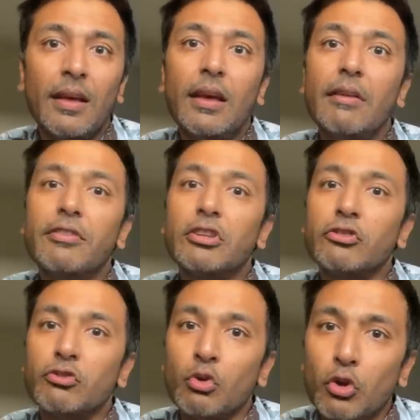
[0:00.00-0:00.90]
If it is
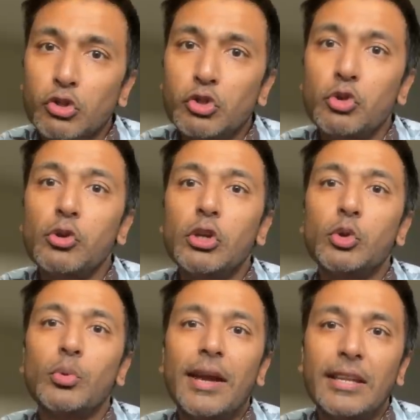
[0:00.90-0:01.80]
not doing
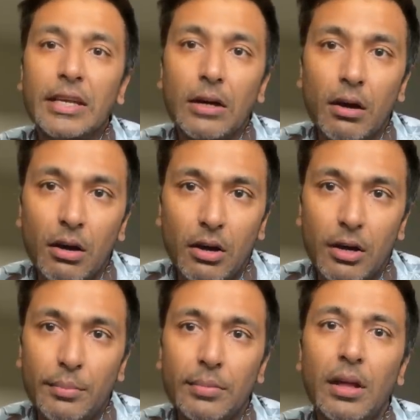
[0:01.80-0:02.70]
you any
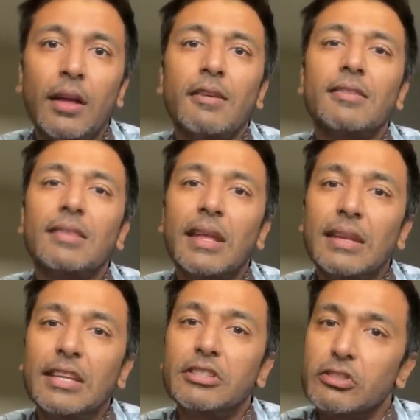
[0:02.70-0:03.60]
harm, then
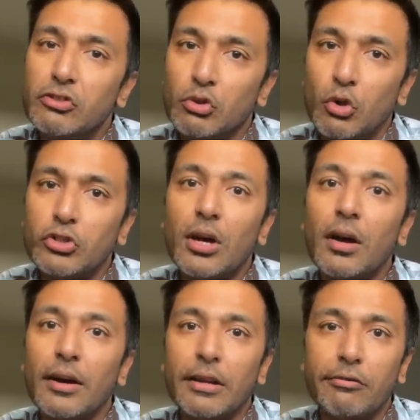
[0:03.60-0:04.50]
it is not
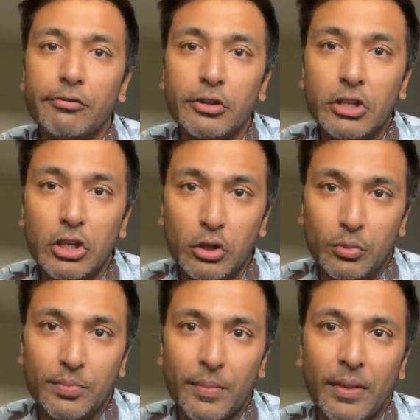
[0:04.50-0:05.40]
high for you.
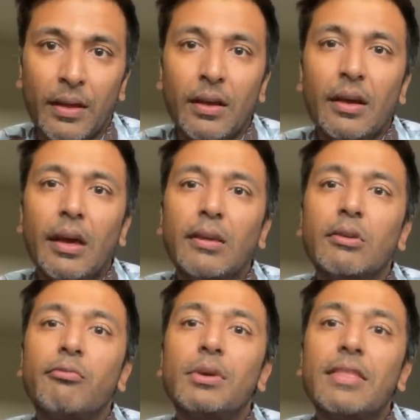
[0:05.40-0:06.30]
And
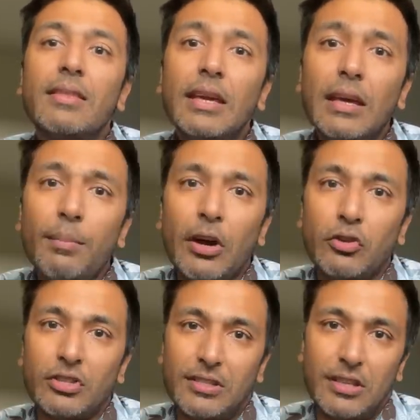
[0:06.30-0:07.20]
if we think
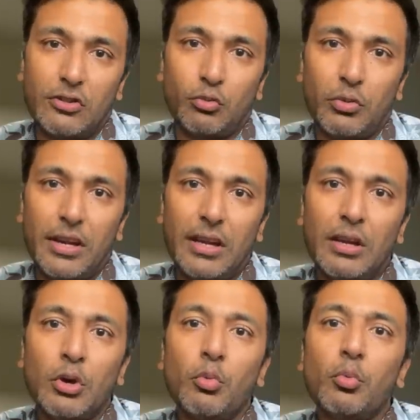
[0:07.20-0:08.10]
about it this way,
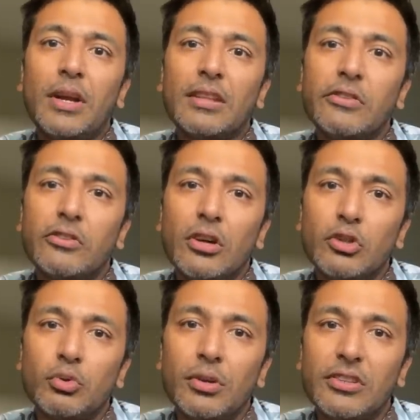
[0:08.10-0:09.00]
we can start
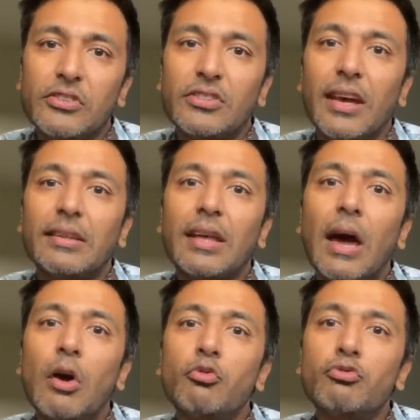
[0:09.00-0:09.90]
to understand
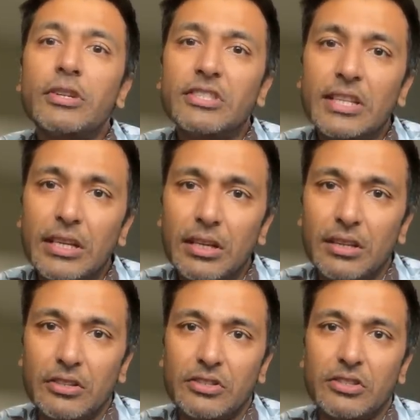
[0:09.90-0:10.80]
how
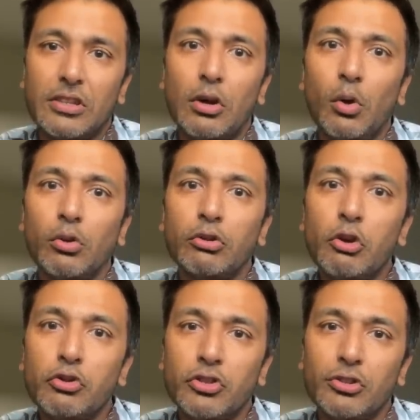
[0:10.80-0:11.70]
ridiculous the whole
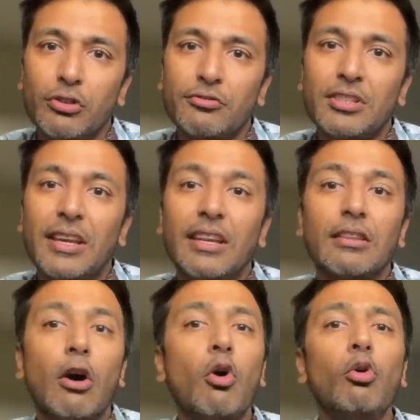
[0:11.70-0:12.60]
notion of taking
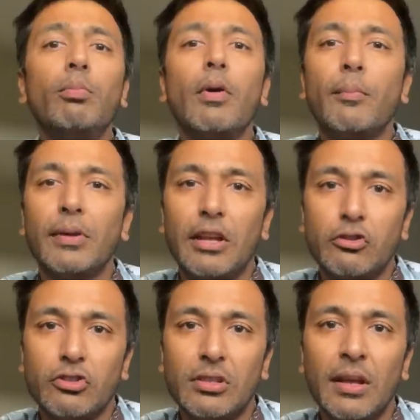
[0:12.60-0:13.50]
the whole
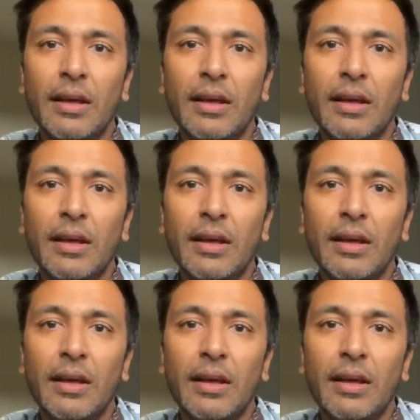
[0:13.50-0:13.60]
population